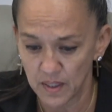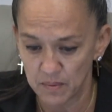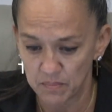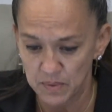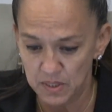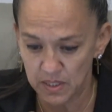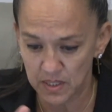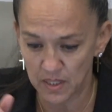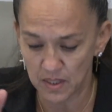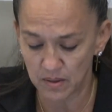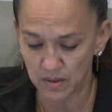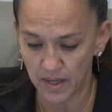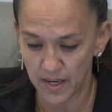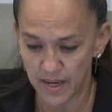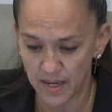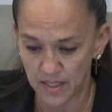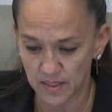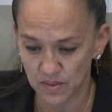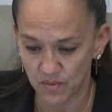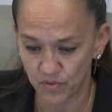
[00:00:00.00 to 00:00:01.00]
Michelle
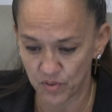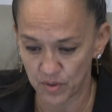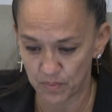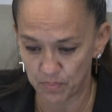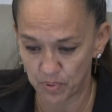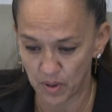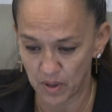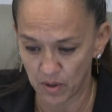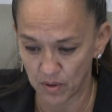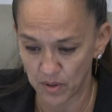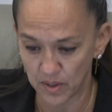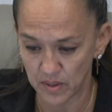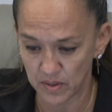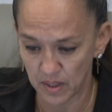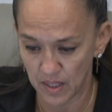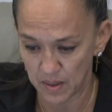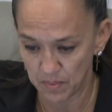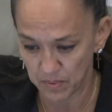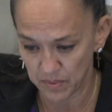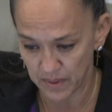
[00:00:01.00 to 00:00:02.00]
asked for the priority
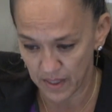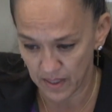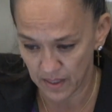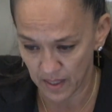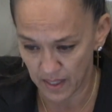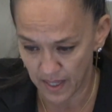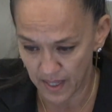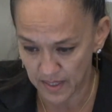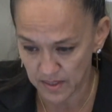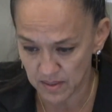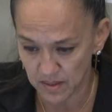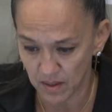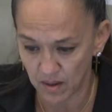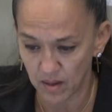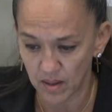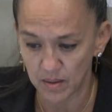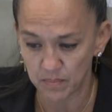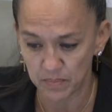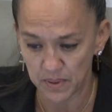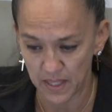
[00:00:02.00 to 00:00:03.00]
table, that last
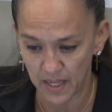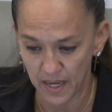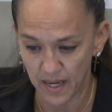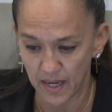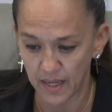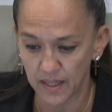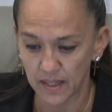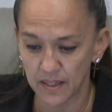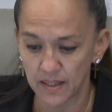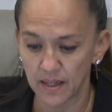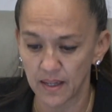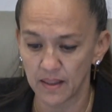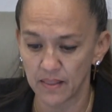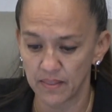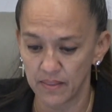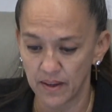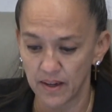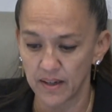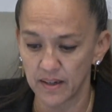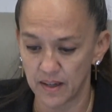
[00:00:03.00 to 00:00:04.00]
column be added,
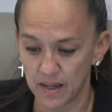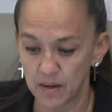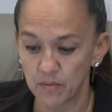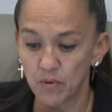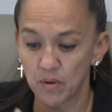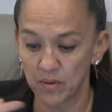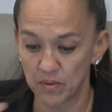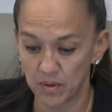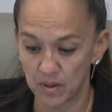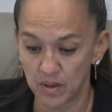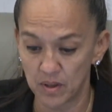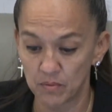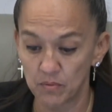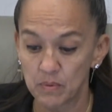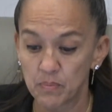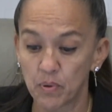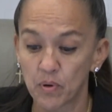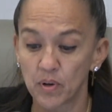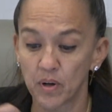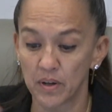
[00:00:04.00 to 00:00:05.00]
and that I
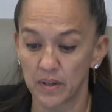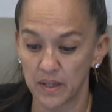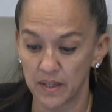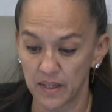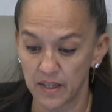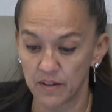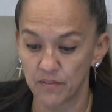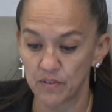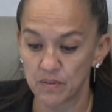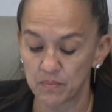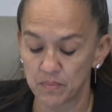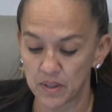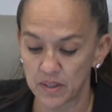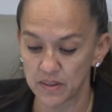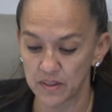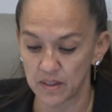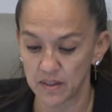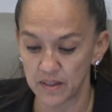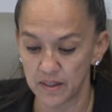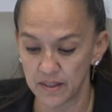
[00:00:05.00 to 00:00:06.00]
report on it every
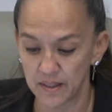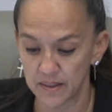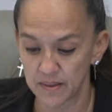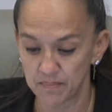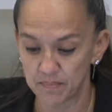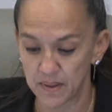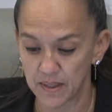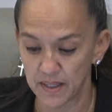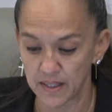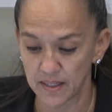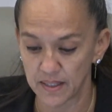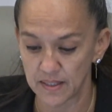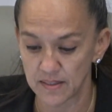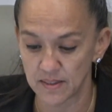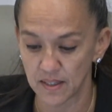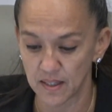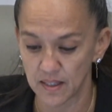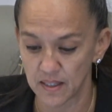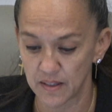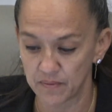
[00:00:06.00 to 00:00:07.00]
month at my
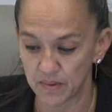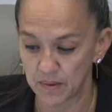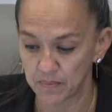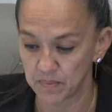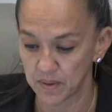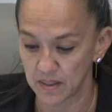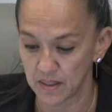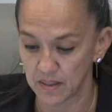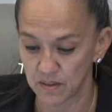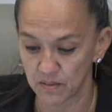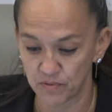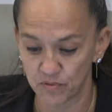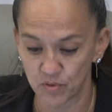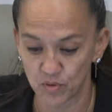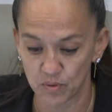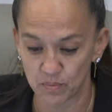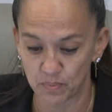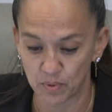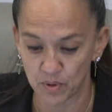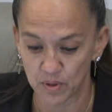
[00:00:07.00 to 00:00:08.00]
executive update at the
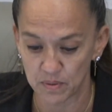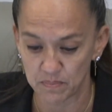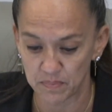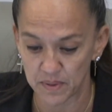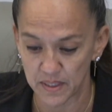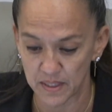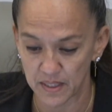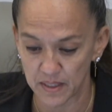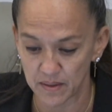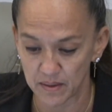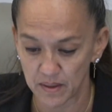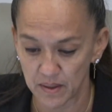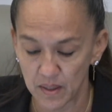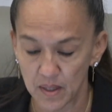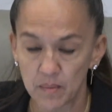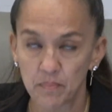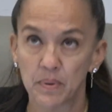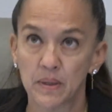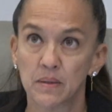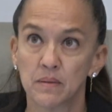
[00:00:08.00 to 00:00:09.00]
full board meeting.
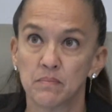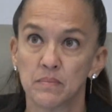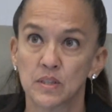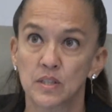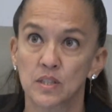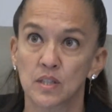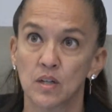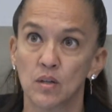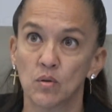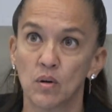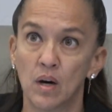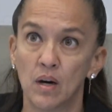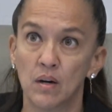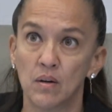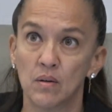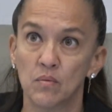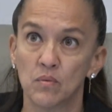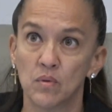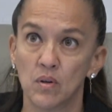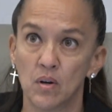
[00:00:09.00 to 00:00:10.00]
But
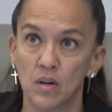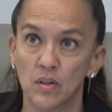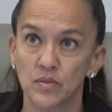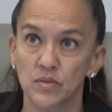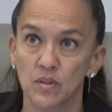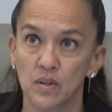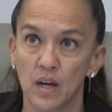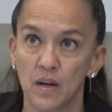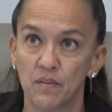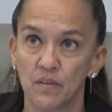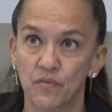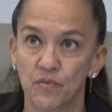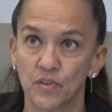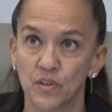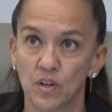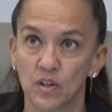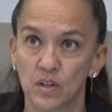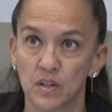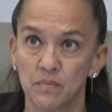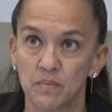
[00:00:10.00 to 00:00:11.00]
Michelle, we'll also have it for
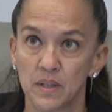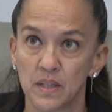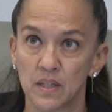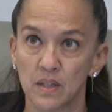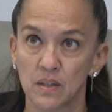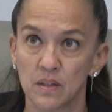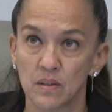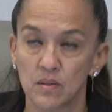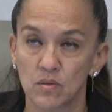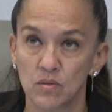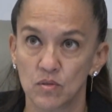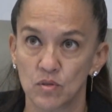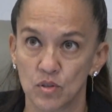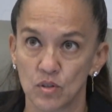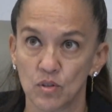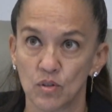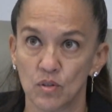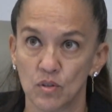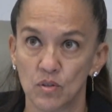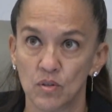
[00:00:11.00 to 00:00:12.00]
your committee
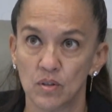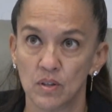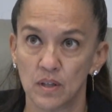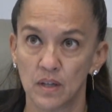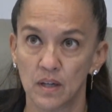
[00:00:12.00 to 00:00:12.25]
too